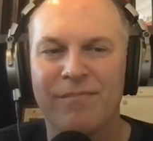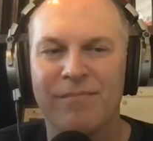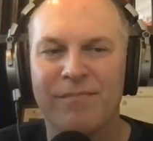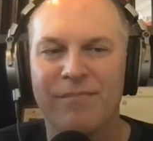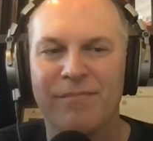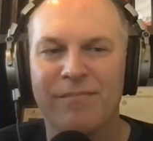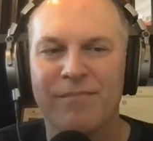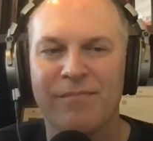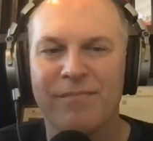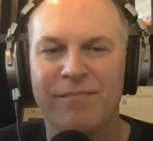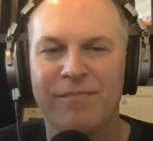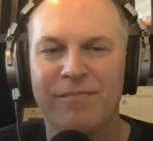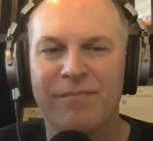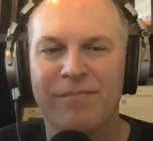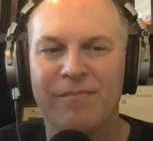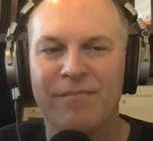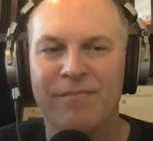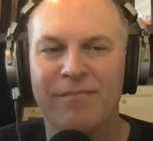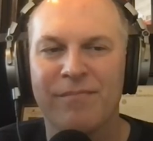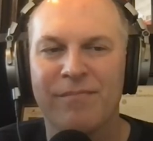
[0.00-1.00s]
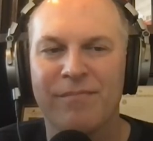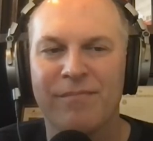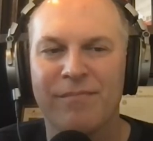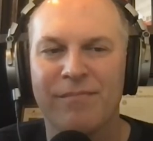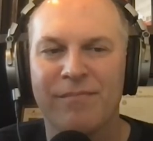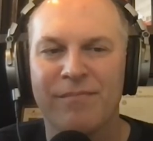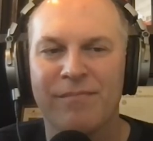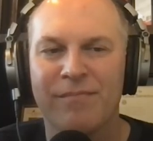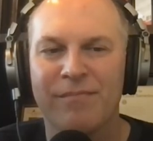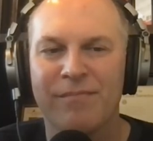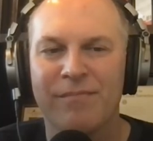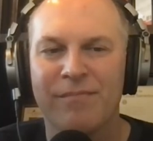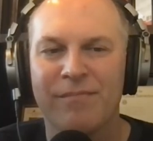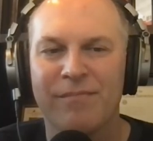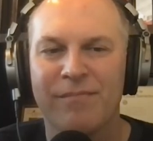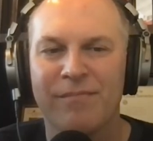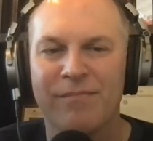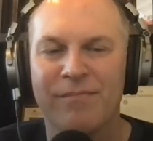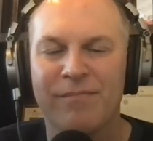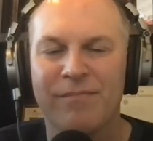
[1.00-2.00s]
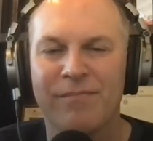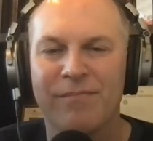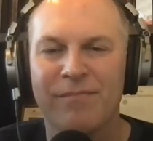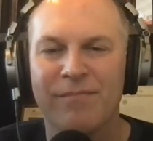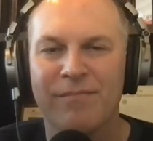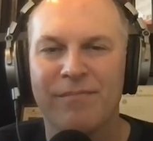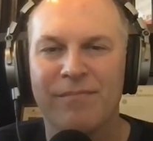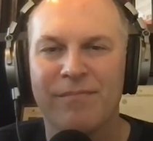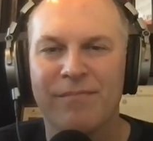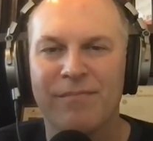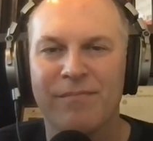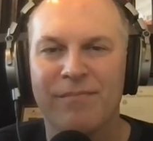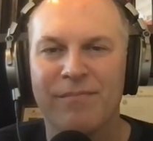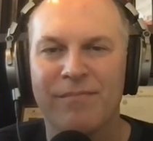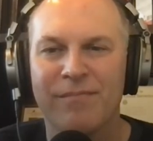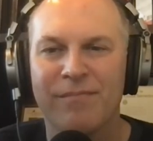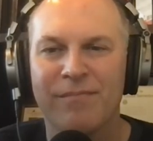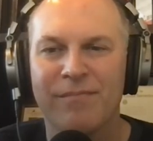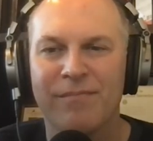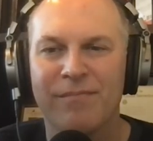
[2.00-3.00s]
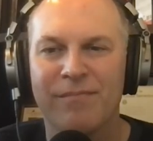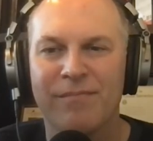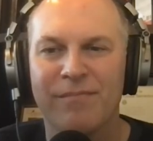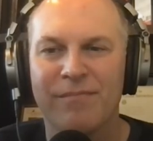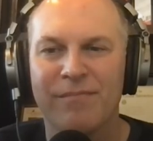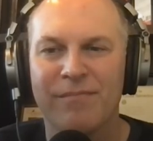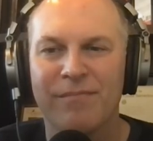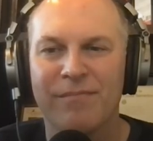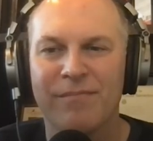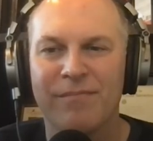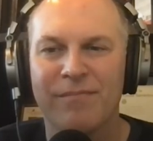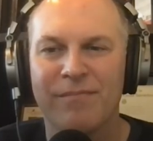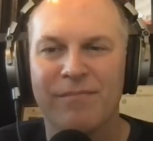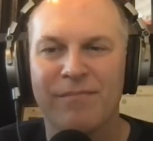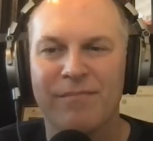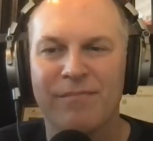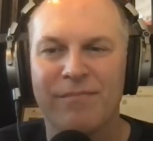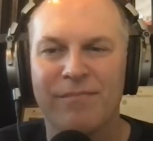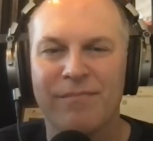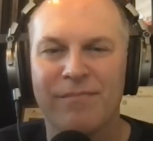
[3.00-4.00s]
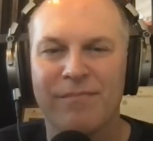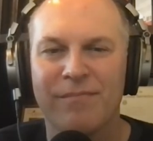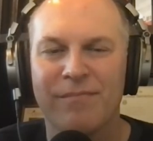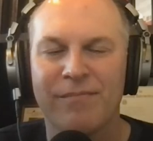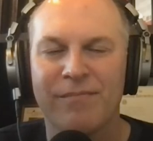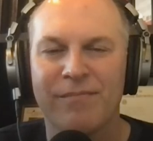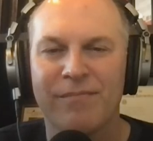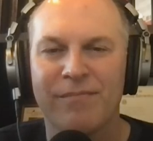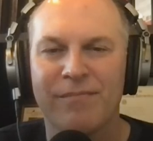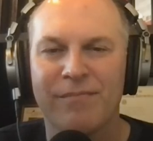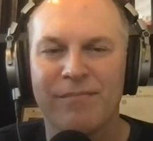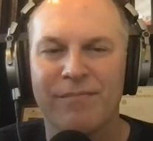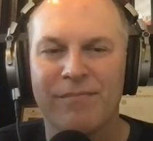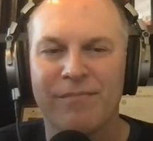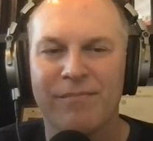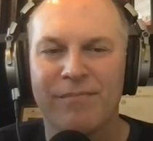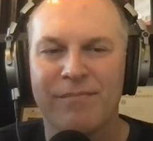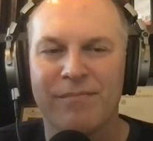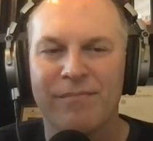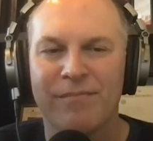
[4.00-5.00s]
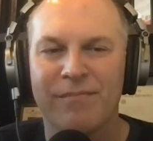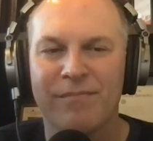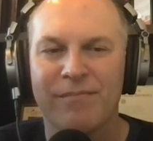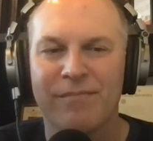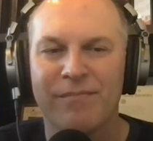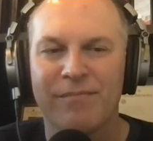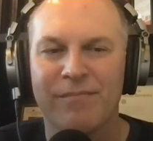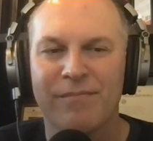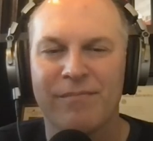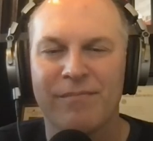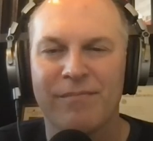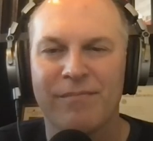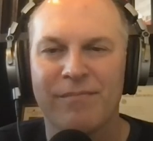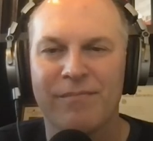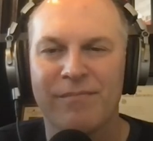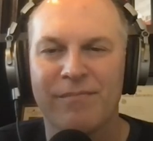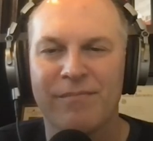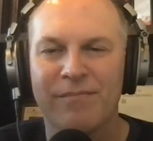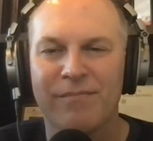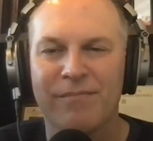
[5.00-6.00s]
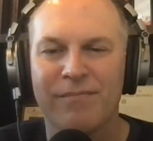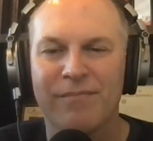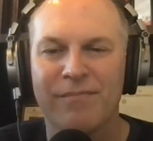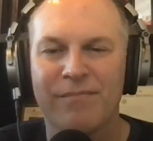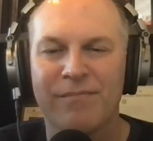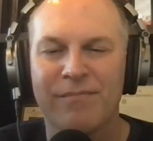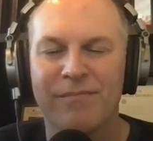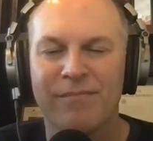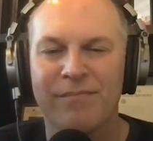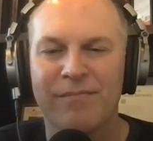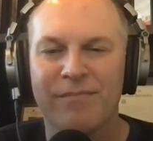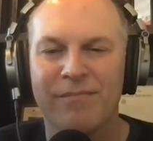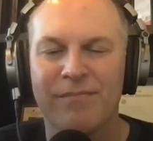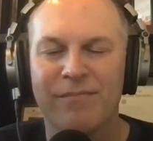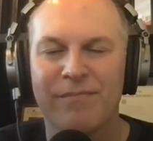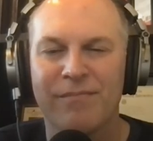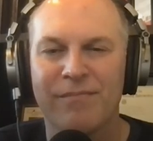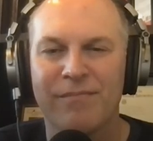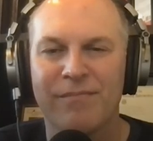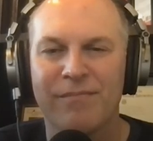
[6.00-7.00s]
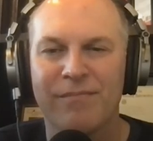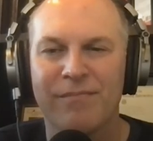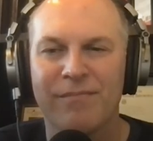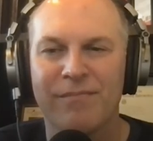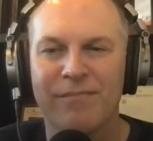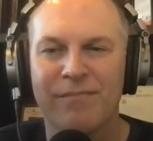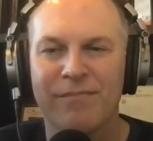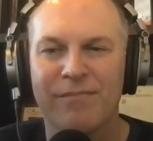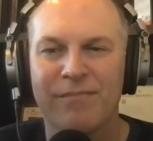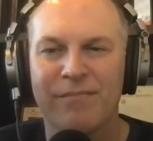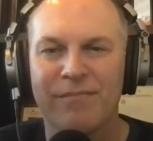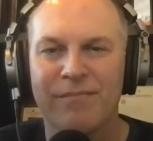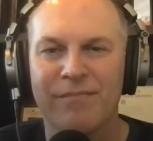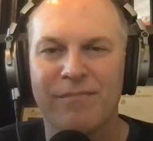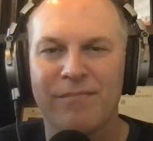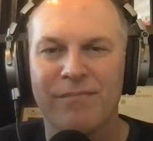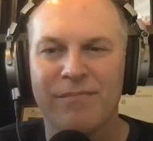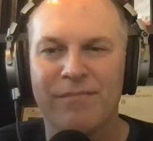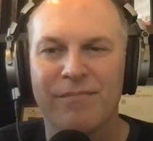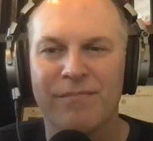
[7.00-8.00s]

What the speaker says: (not speaking)